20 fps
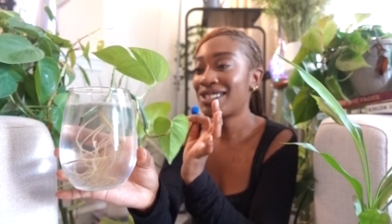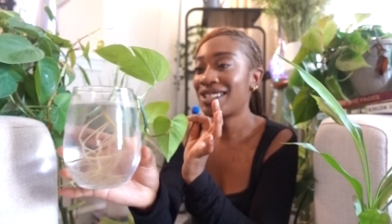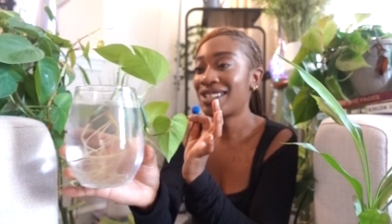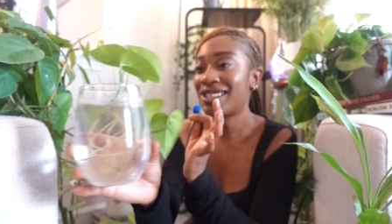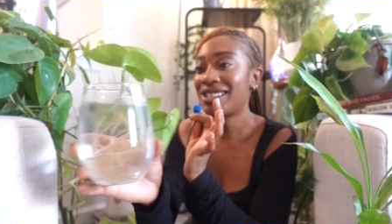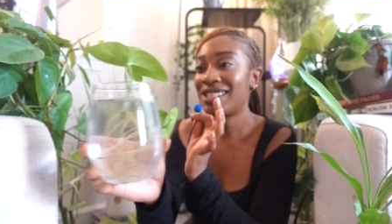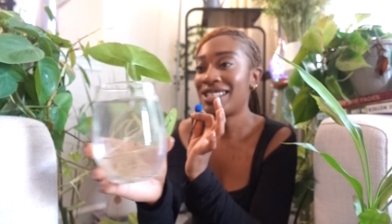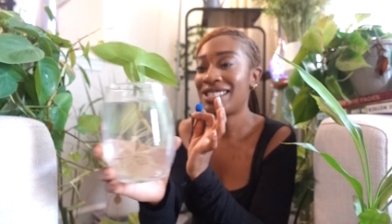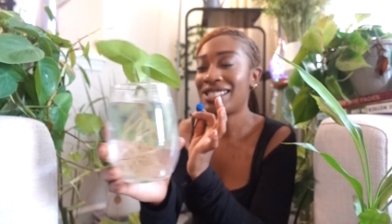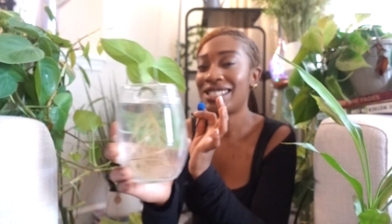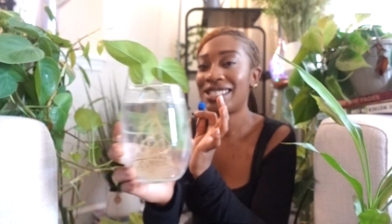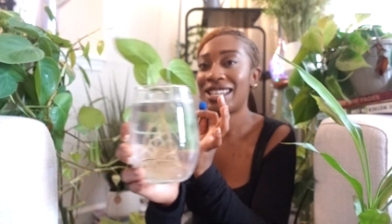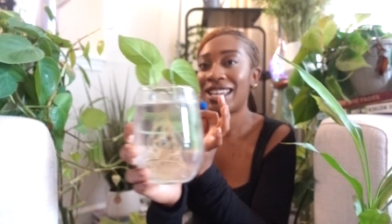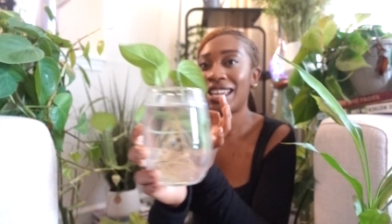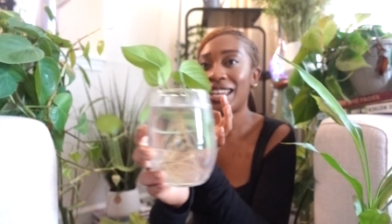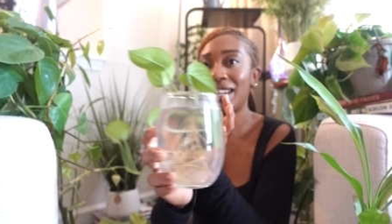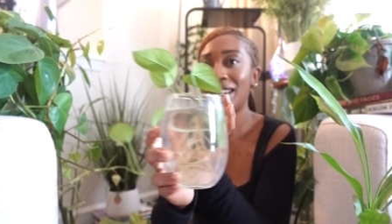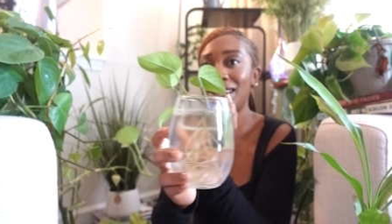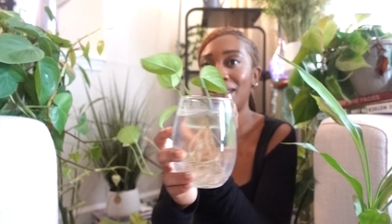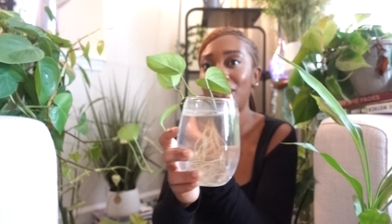This,
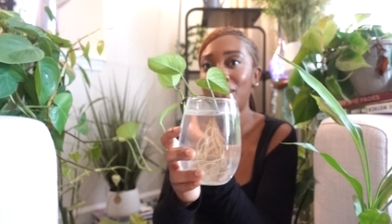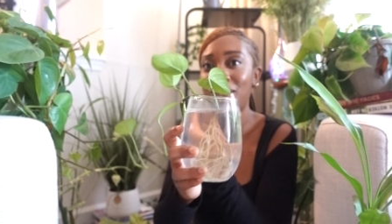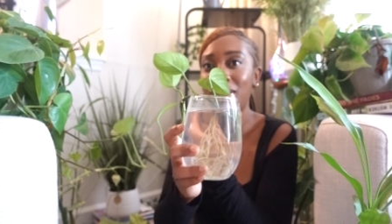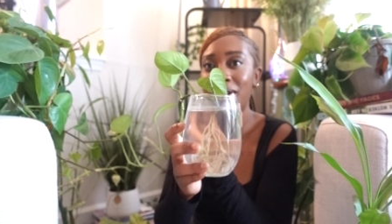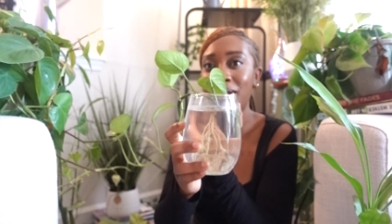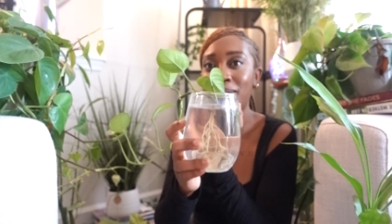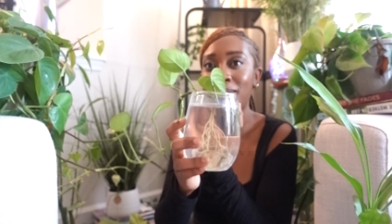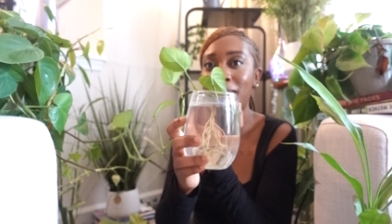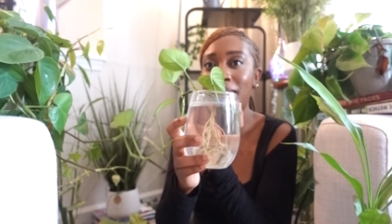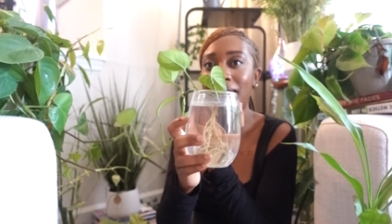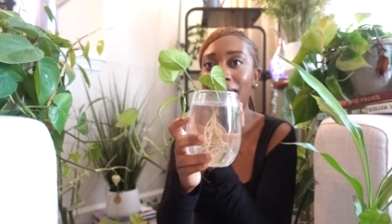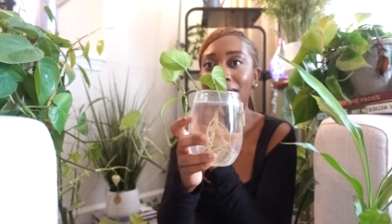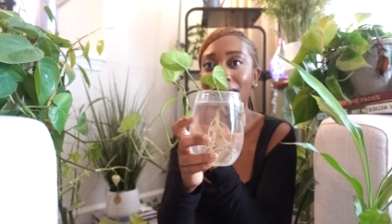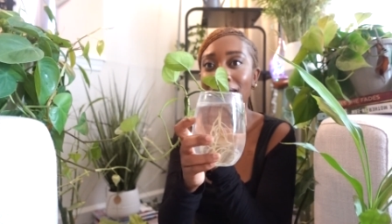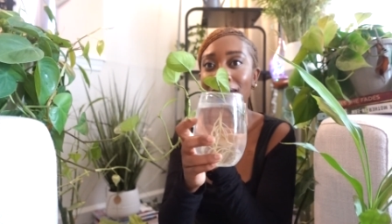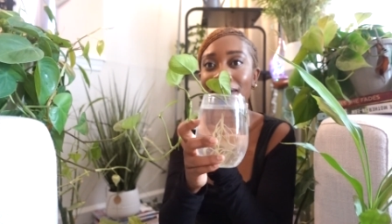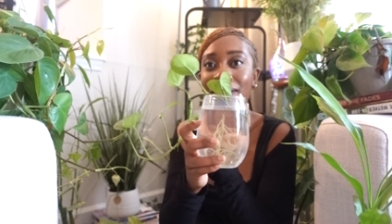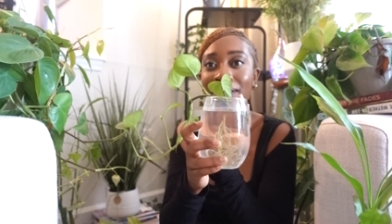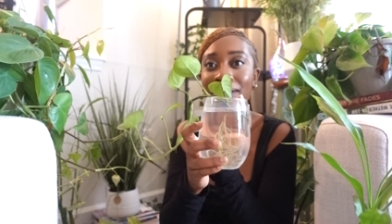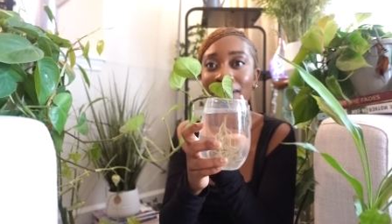again, one of
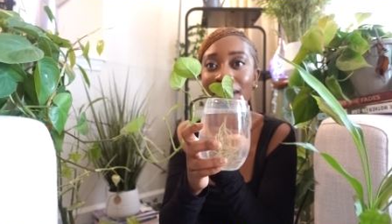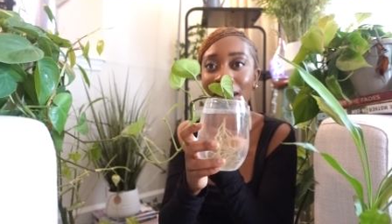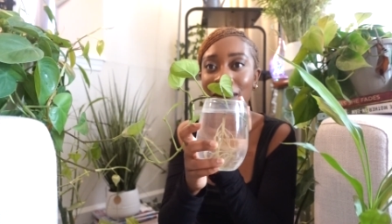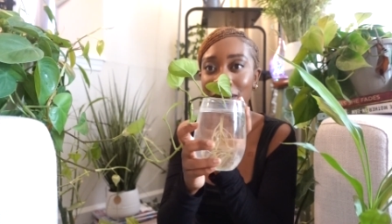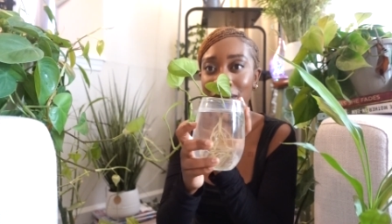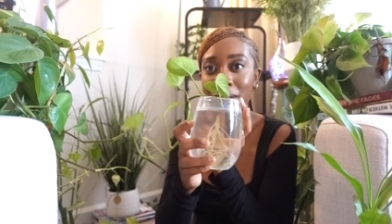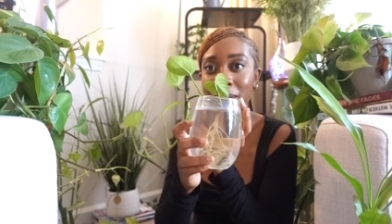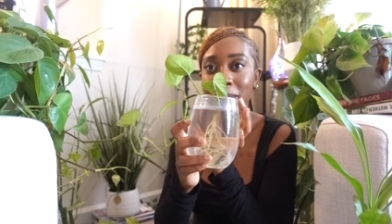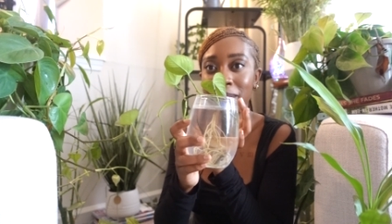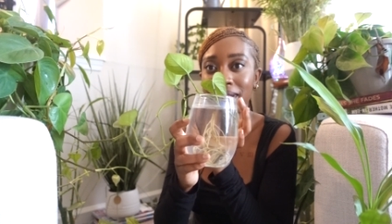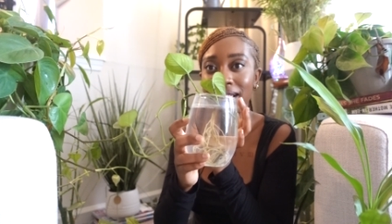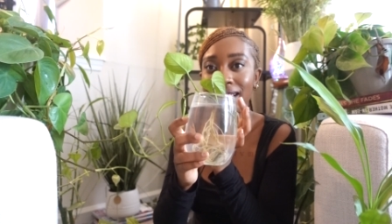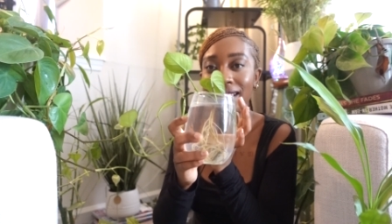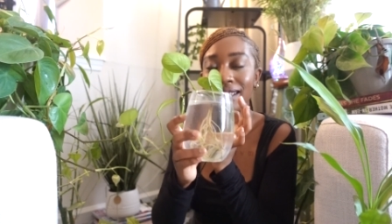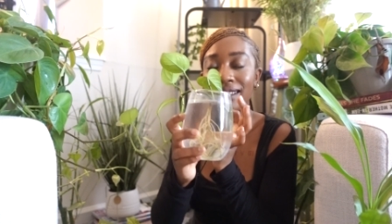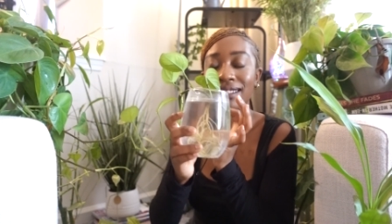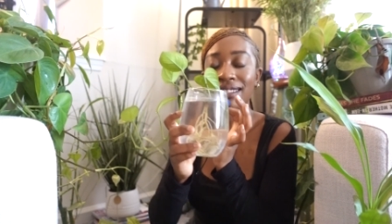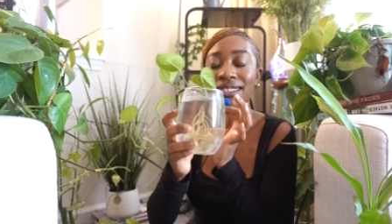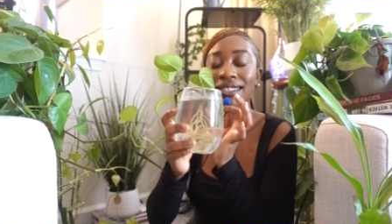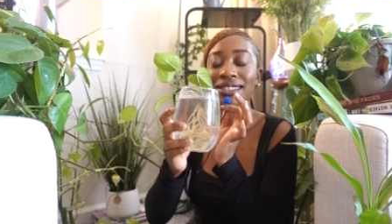my favorite
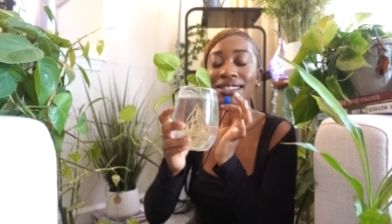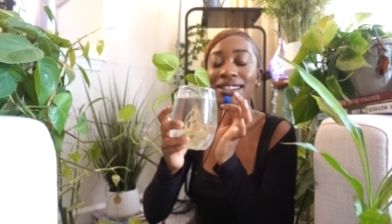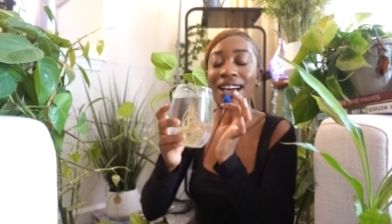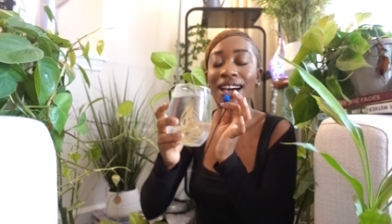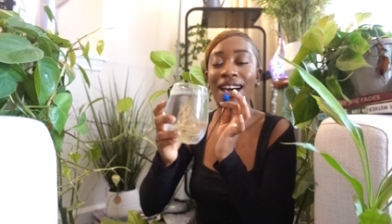plants.